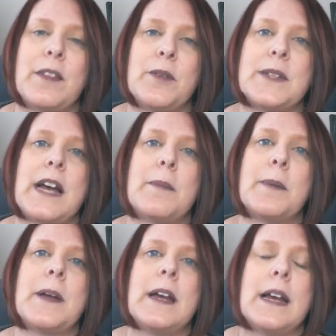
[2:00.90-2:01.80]
those up,
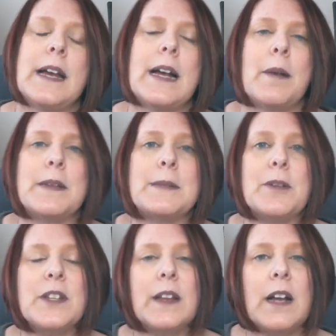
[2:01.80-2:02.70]

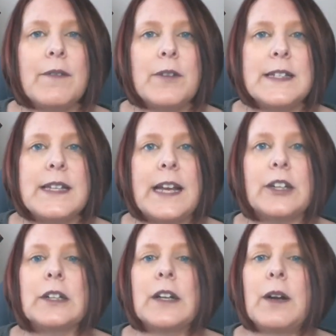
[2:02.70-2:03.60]
especially the cover
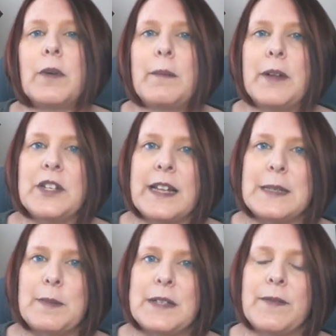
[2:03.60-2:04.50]
designer, I want to mention
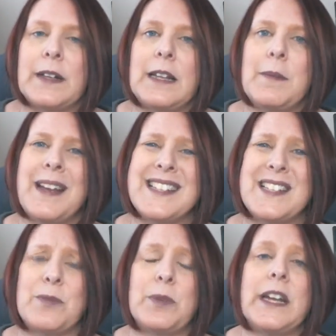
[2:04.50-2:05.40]
that specifically because
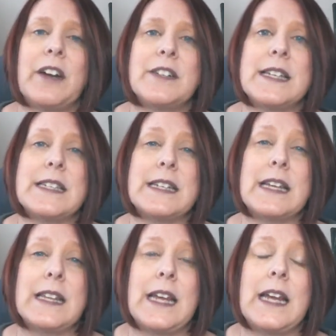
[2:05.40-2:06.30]
it's a really
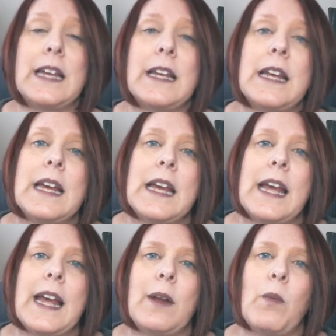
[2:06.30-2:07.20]
artistic thing.
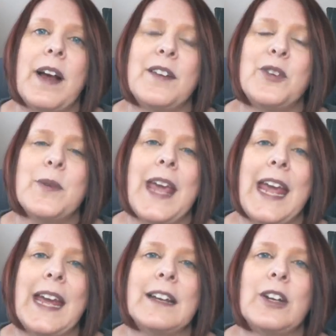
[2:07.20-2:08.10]
And while you
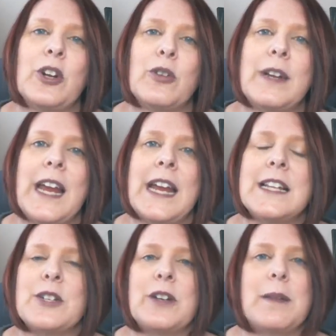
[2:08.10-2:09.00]
can
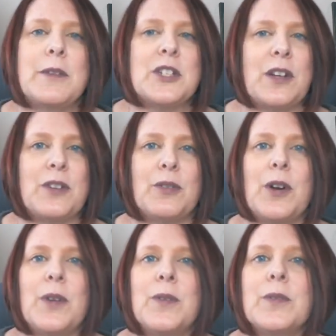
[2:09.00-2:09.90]
create certain images on your
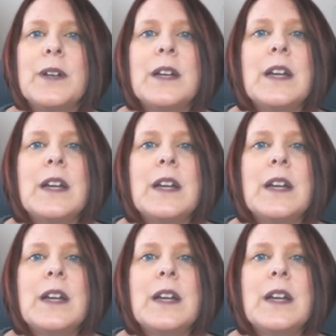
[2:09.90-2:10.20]
own,